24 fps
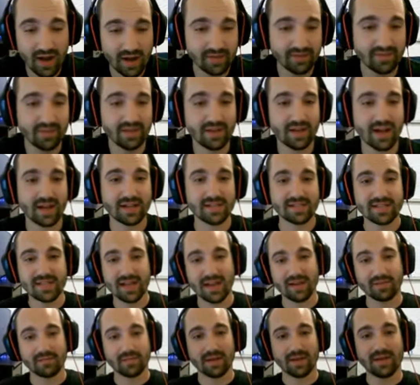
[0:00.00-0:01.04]
of the next
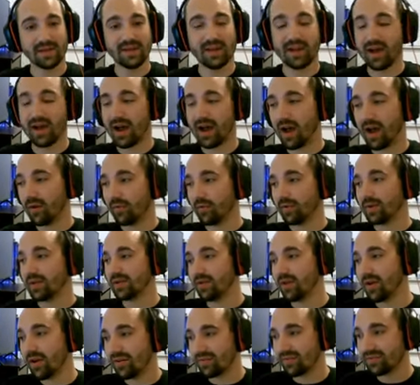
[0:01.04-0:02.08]
segment, we
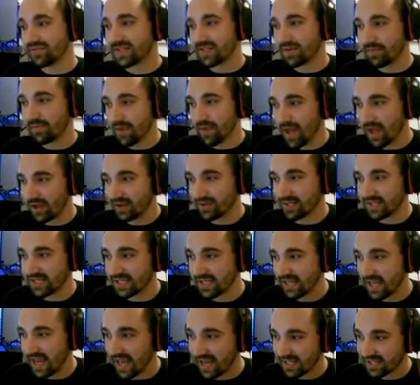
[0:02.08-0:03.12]
do have some
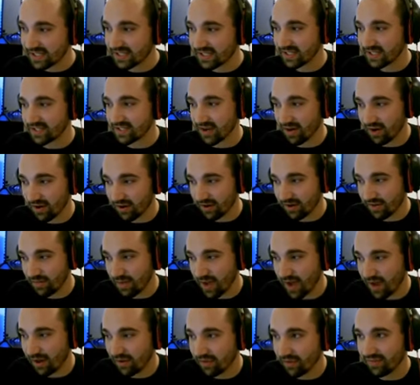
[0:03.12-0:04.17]
LCS to talk
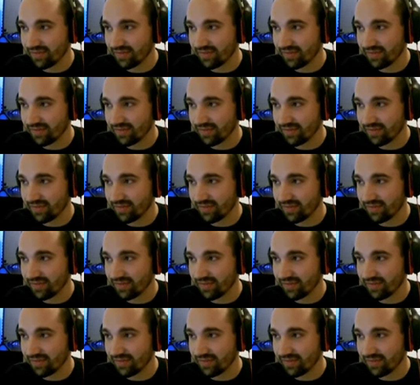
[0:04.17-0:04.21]
about.